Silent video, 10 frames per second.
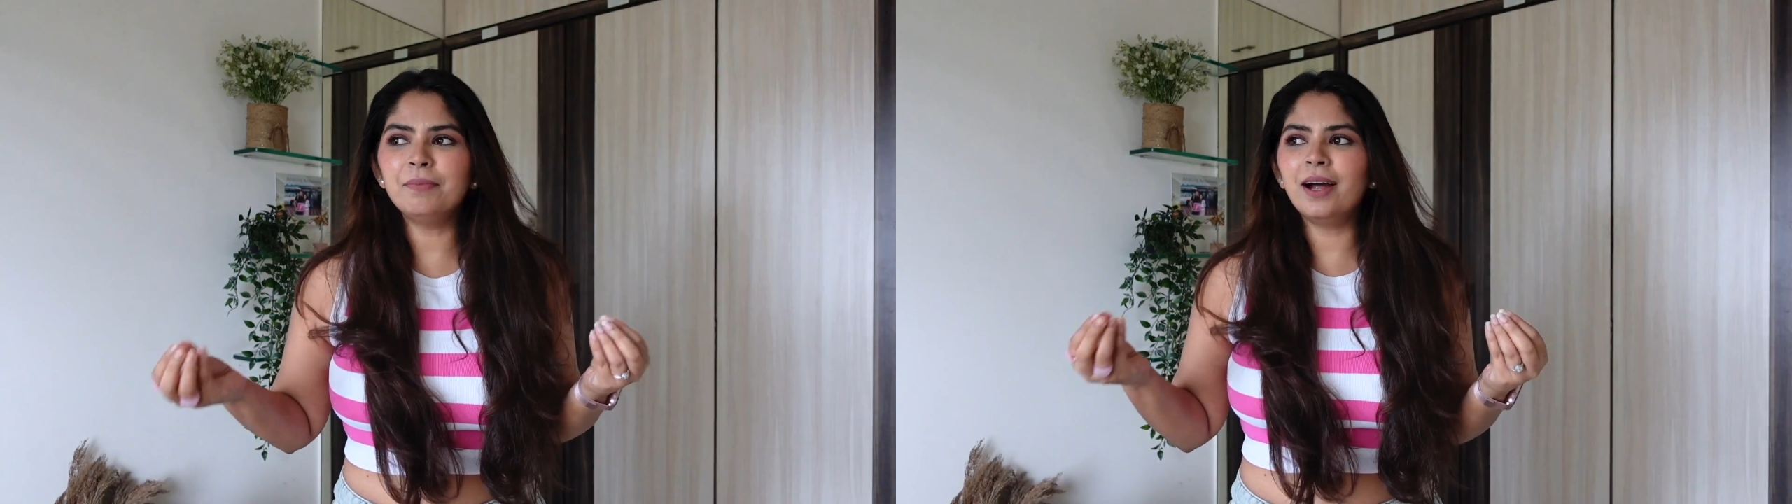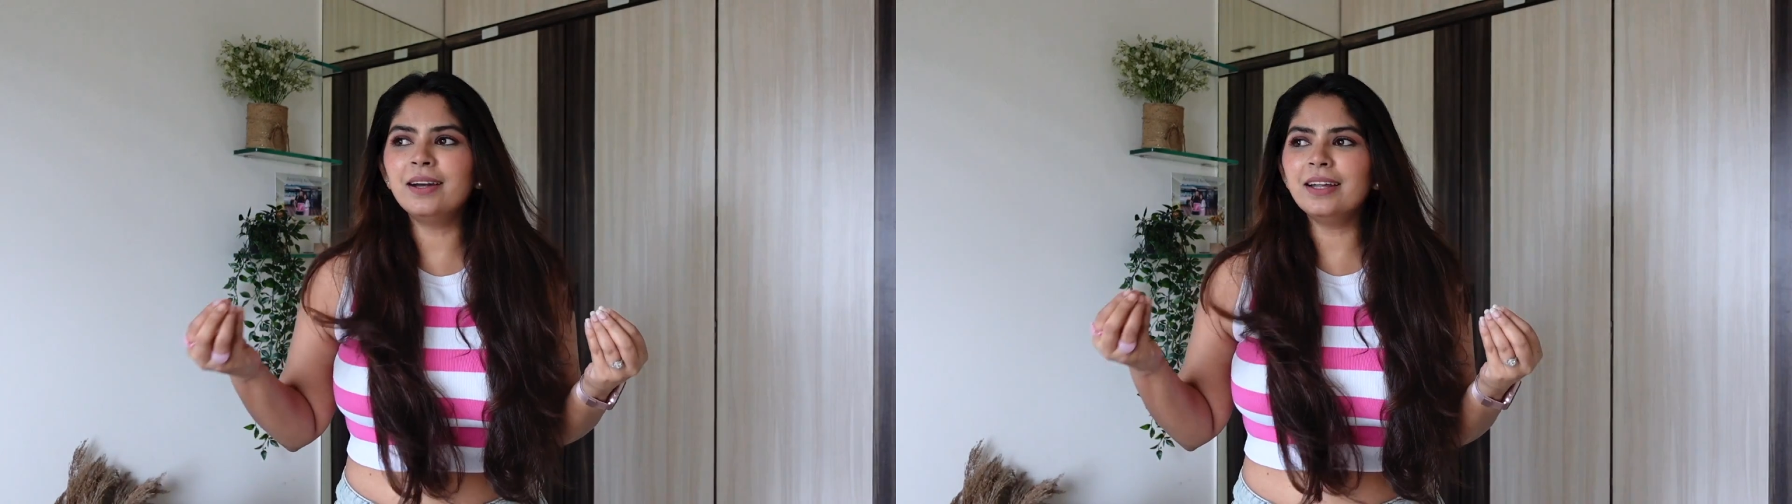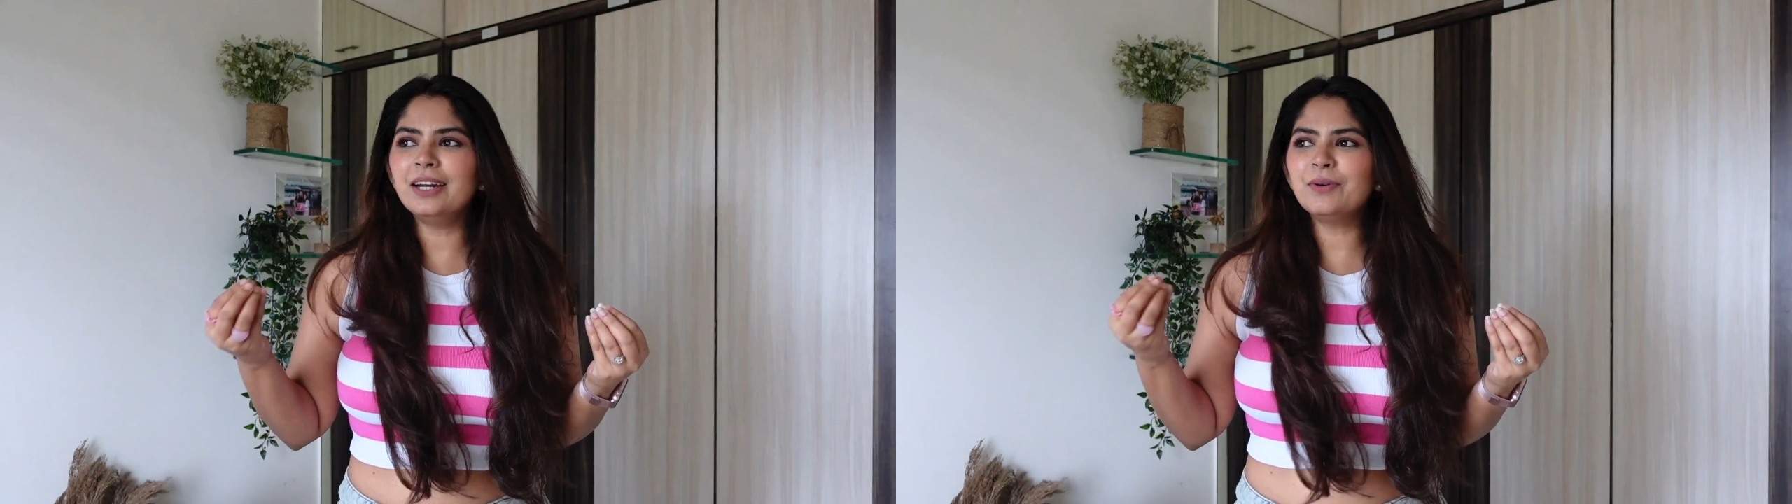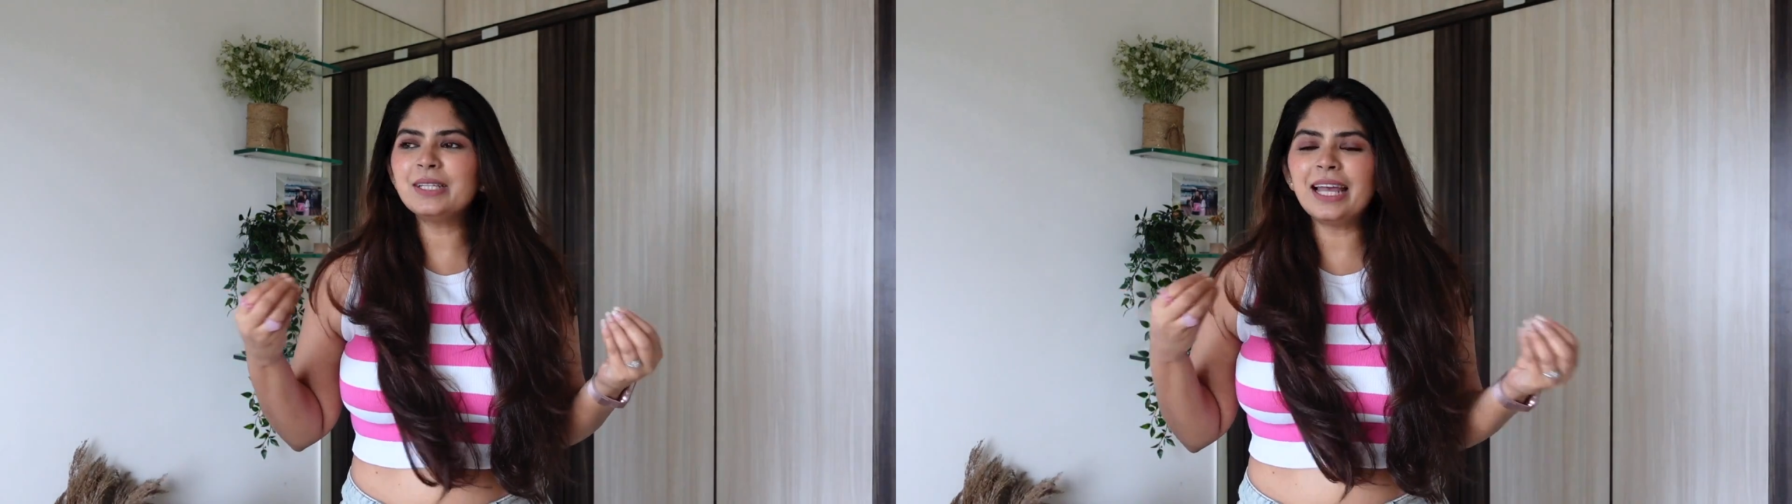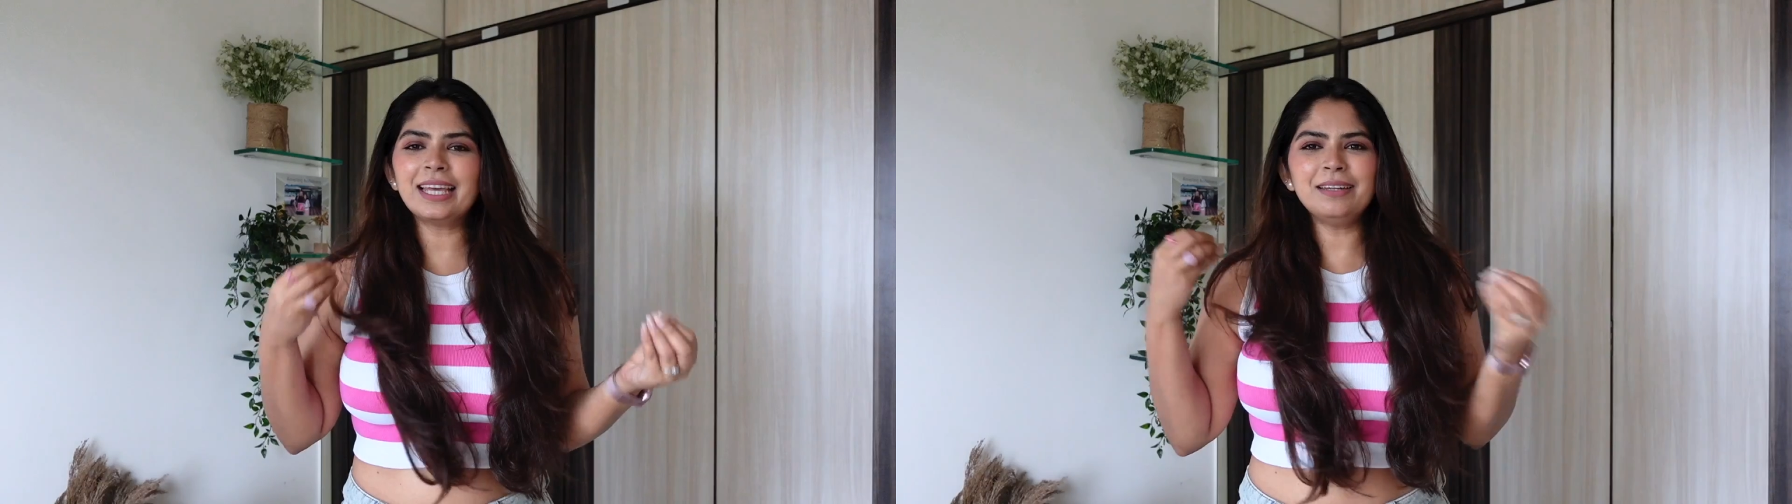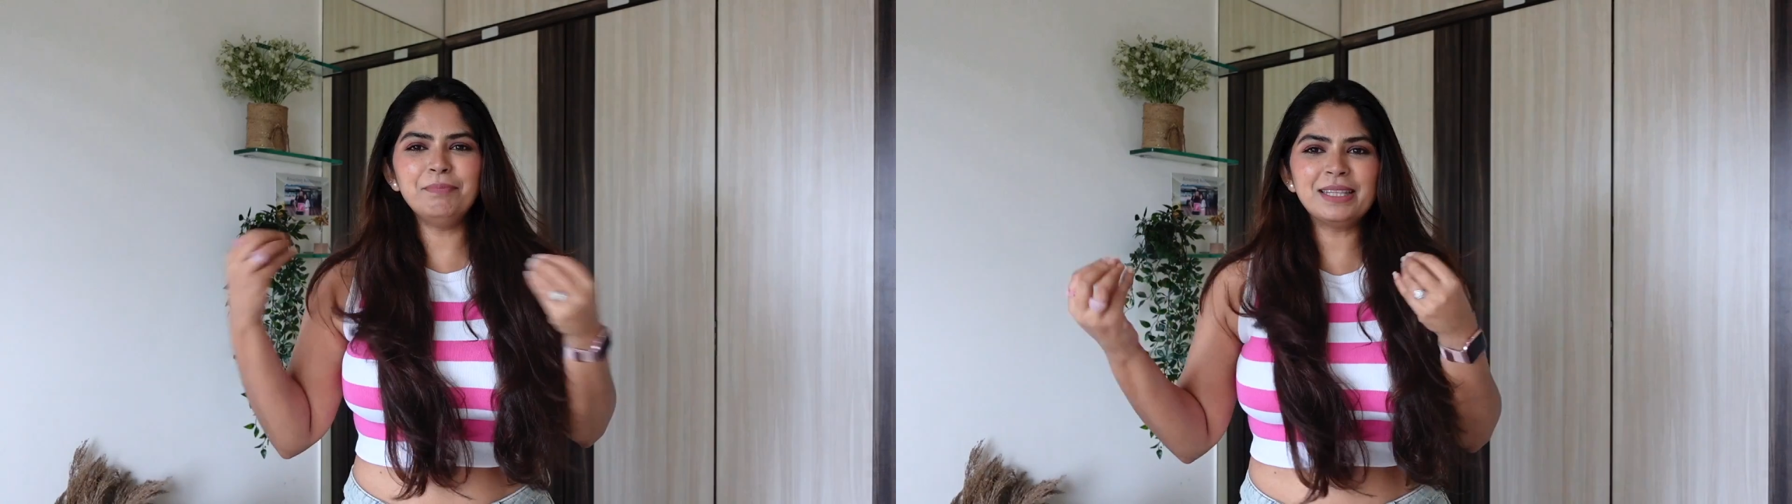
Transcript: but it was like in